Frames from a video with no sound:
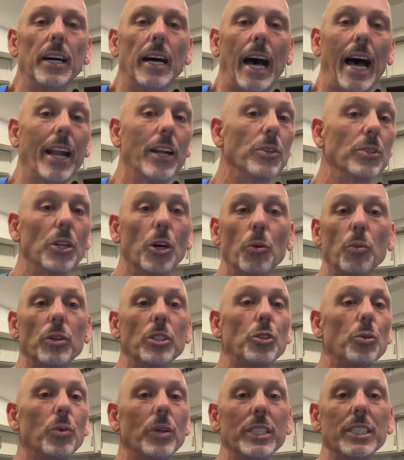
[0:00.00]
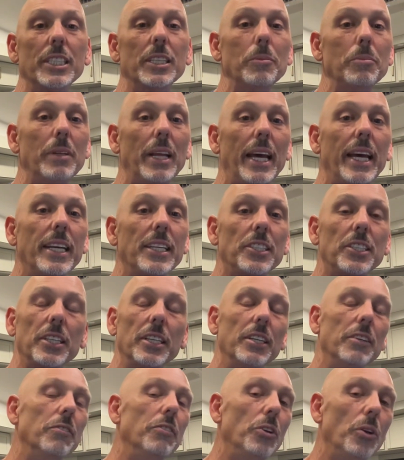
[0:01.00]
I don't know which one's up next.
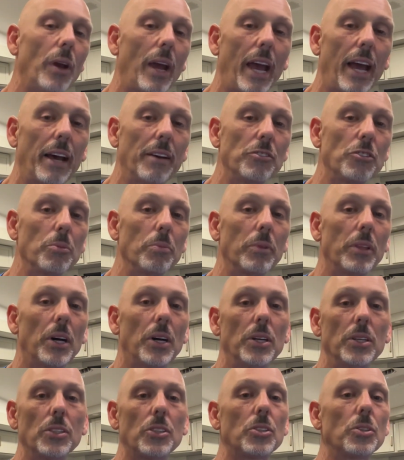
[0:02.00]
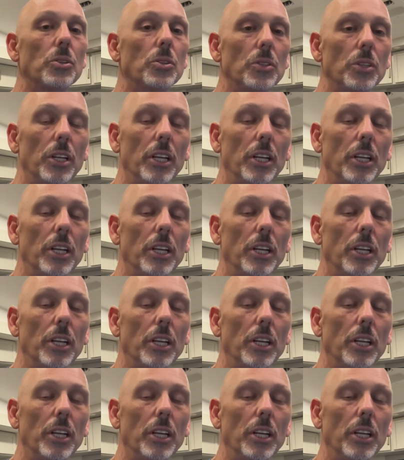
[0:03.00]
If you have some thoughts,